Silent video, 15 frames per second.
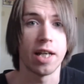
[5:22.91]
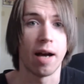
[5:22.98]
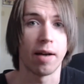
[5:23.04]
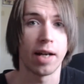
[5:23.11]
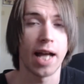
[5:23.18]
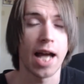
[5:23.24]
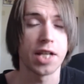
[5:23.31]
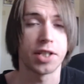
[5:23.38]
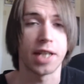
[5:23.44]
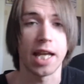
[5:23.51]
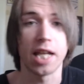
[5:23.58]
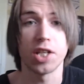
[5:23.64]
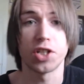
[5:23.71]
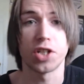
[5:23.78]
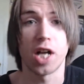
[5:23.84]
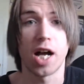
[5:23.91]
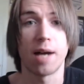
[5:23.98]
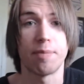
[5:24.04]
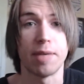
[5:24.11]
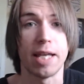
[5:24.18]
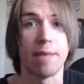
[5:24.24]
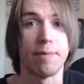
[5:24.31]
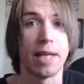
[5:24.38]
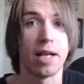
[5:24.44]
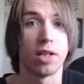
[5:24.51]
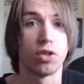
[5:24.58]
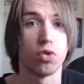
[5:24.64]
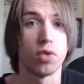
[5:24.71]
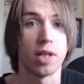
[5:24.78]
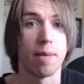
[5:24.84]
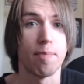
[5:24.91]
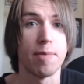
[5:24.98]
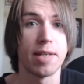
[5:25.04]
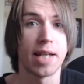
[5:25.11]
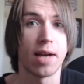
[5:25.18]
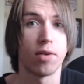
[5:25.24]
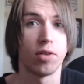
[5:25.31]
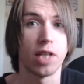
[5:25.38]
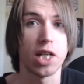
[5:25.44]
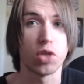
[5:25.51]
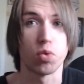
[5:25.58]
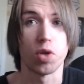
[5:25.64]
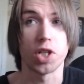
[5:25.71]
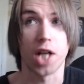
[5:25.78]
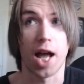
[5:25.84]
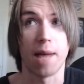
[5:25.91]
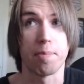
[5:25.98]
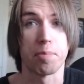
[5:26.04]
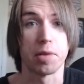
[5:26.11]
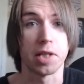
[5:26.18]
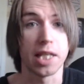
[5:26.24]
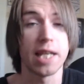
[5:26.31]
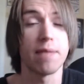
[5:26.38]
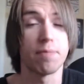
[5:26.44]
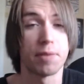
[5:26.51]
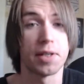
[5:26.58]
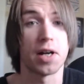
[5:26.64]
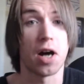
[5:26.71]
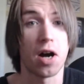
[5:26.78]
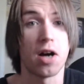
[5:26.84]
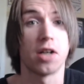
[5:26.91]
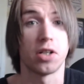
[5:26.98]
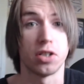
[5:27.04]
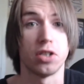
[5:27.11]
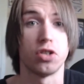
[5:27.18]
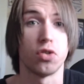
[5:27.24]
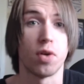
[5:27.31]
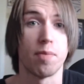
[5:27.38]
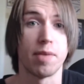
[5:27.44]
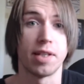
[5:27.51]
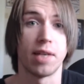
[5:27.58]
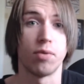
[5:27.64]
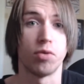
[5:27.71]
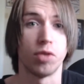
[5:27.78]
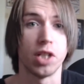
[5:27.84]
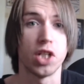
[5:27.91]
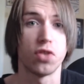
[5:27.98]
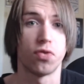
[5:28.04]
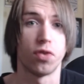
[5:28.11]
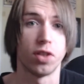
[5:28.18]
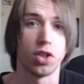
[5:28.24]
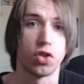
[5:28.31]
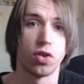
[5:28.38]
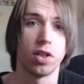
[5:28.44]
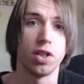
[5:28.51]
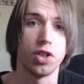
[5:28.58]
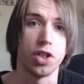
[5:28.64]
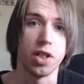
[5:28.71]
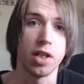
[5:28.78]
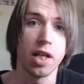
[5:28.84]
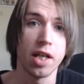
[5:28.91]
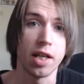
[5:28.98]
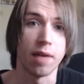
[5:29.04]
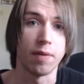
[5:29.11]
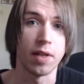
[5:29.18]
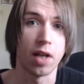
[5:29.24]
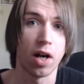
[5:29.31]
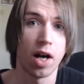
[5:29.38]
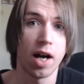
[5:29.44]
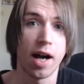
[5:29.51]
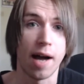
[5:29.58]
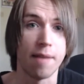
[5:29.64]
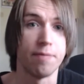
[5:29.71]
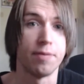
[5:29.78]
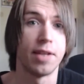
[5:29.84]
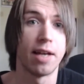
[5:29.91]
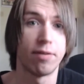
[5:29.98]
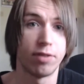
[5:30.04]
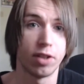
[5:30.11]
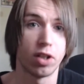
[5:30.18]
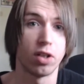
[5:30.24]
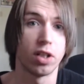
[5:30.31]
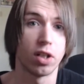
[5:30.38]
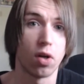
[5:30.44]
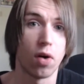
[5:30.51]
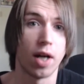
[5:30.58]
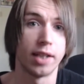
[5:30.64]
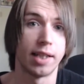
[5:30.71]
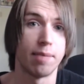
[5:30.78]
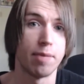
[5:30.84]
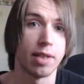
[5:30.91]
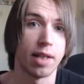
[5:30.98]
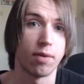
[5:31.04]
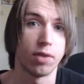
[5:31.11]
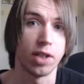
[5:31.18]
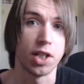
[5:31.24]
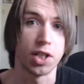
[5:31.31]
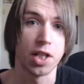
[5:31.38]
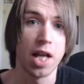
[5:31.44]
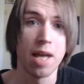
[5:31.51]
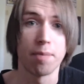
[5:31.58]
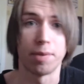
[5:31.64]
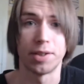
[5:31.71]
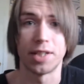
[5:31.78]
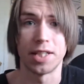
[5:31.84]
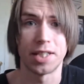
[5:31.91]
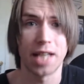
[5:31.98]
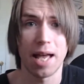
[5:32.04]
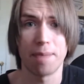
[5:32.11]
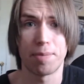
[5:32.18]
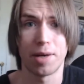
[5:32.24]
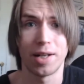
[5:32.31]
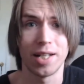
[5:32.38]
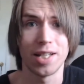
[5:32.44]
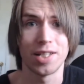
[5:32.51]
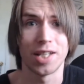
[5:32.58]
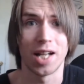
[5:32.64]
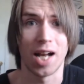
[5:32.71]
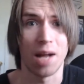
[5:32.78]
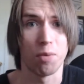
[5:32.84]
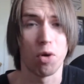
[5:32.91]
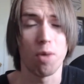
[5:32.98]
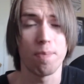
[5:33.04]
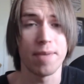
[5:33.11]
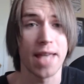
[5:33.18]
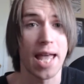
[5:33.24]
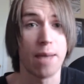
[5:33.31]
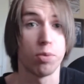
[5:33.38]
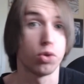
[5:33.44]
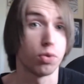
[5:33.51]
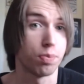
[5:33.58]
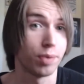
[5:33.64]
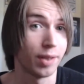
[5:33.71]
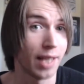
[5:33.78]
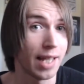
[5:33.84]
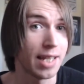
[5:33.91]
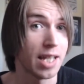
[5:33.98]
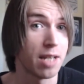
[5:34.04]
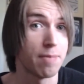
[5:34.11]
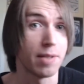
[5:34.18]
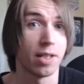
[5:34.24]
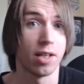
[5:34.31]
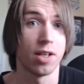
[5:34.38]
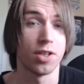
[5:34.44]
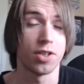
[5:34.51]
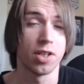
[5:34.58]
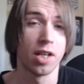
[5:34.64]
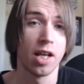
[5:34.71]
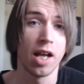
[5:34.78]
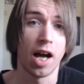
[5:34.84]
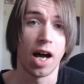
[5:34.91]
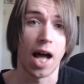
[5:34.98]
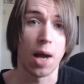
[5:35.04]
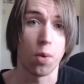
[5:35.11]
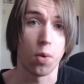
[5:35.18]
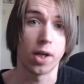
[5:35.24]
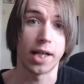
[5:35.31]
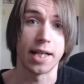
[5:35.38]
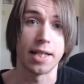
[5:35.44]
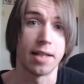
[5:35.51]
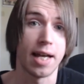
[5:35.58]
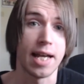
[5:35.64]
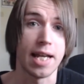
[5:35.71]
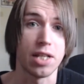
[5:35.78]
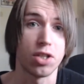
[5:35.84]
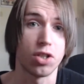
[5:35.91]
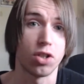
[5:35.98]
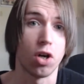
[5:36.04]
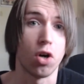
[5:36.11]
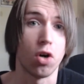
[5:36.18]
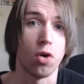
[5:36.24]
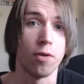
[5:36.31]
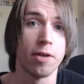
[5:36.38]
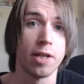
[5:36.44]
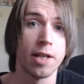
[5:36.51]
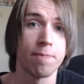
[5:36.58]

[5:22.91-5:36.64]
I'm gonna ask GameStop if they are doing a midnight release, which I believe they are gonna do a midnight release for the trilogy. If they are, I'm definitely gonna go on that midnight release. But the sad part is that I won't be able to play it because I work at night, so...